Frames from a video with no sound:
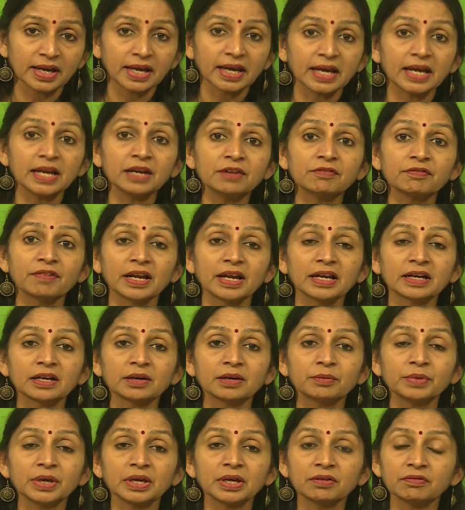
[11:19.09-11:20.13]
in
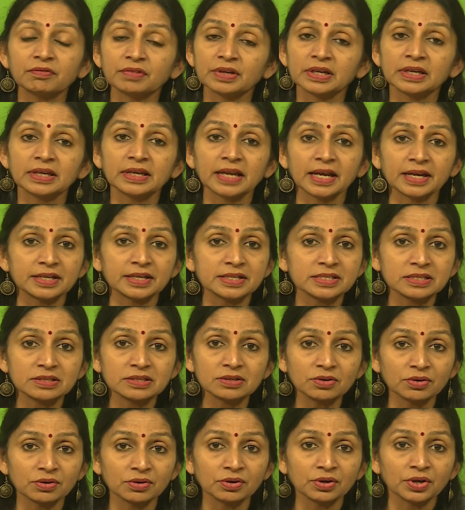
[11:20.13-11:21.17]
welcoming Will
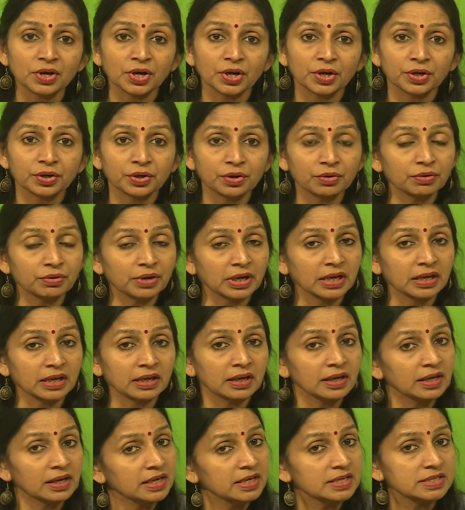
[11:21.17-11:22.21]
Ladislaw during
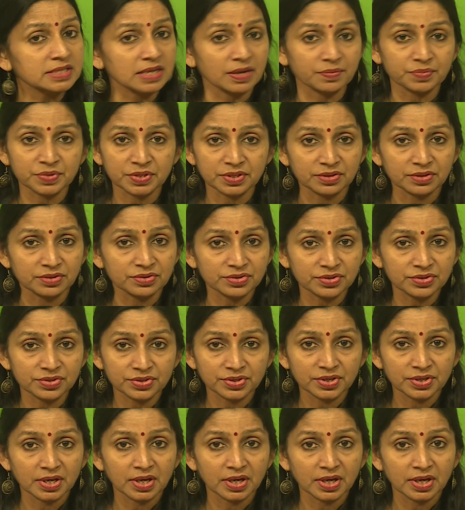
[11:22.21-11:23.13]
his absence.